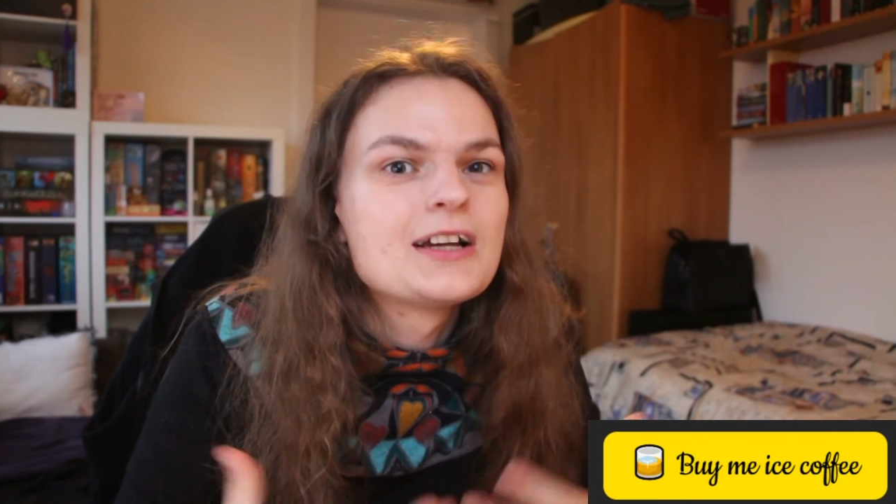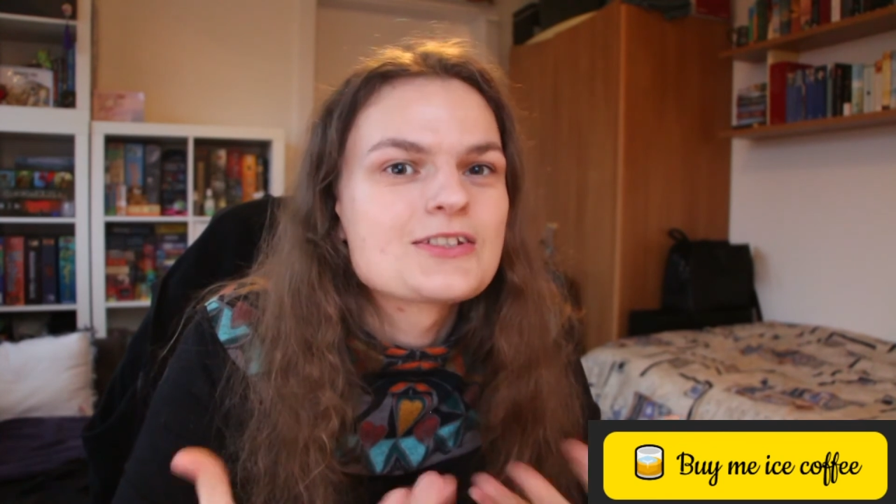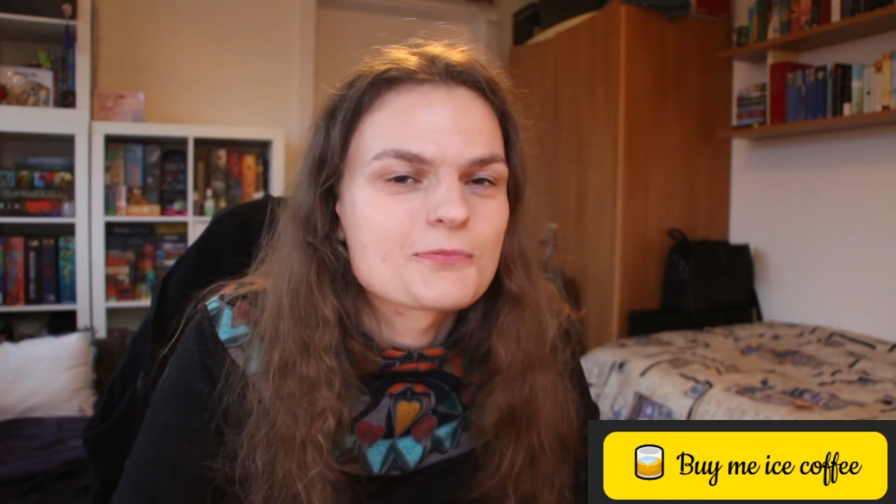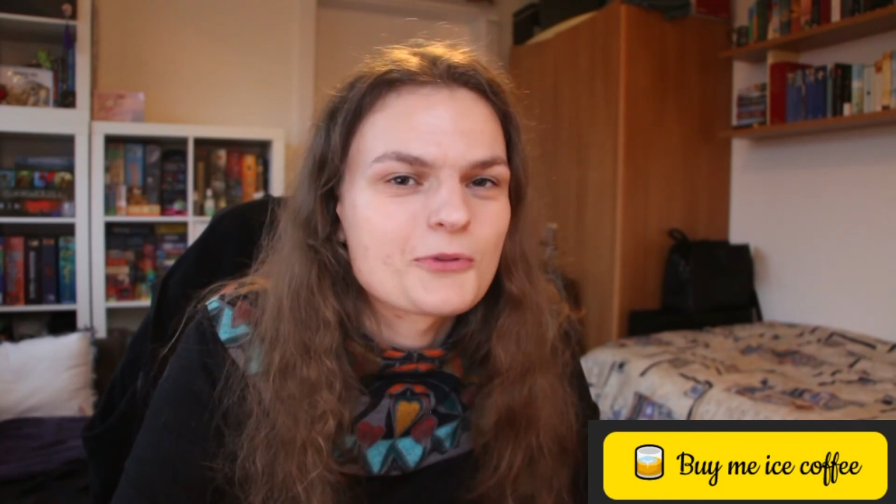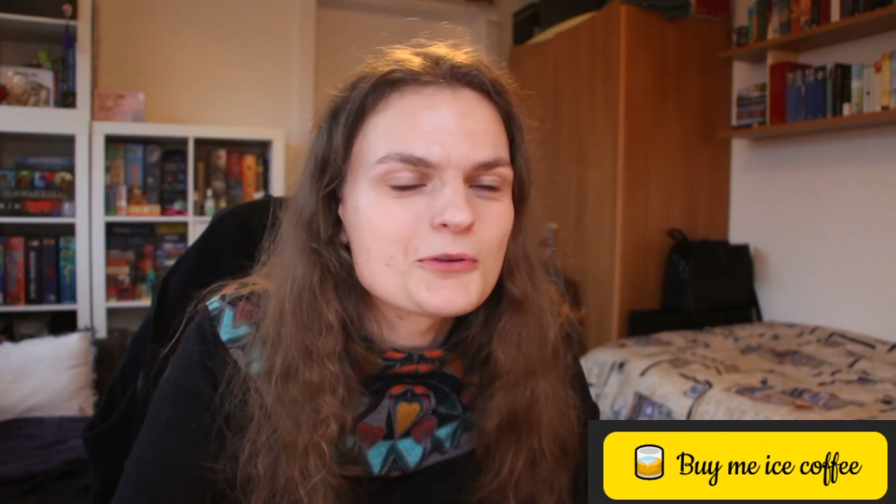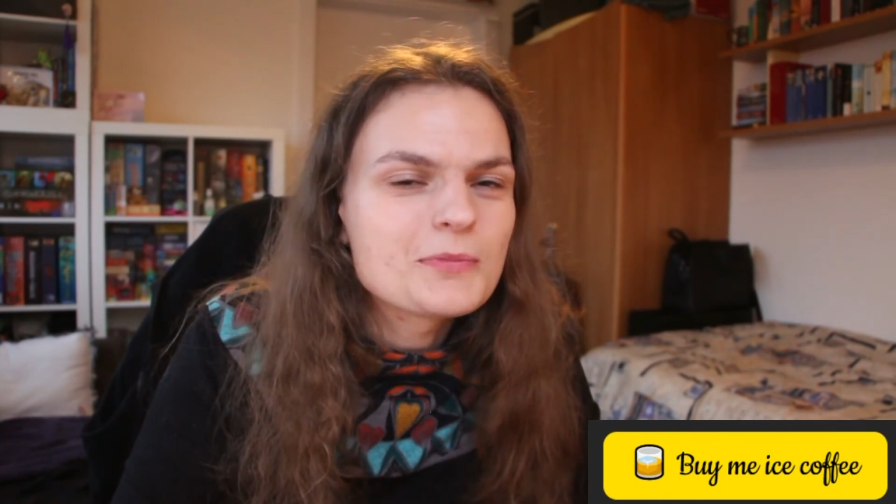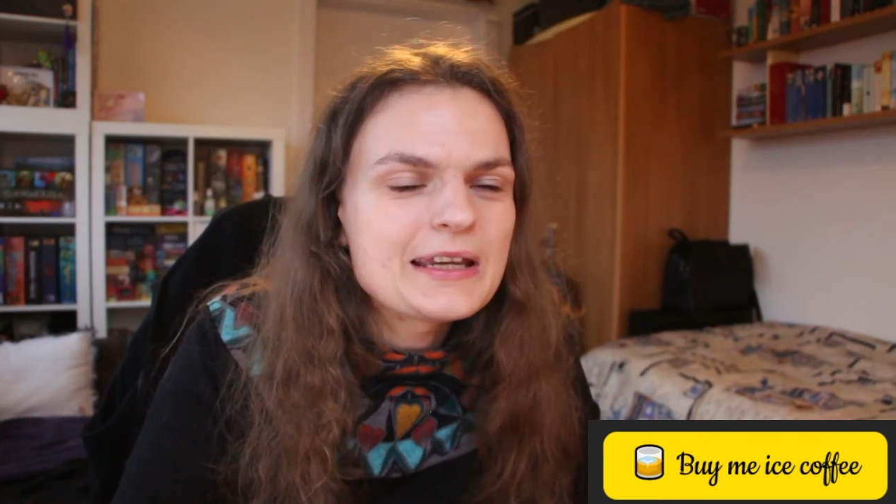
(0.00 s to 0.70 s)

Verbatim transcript: support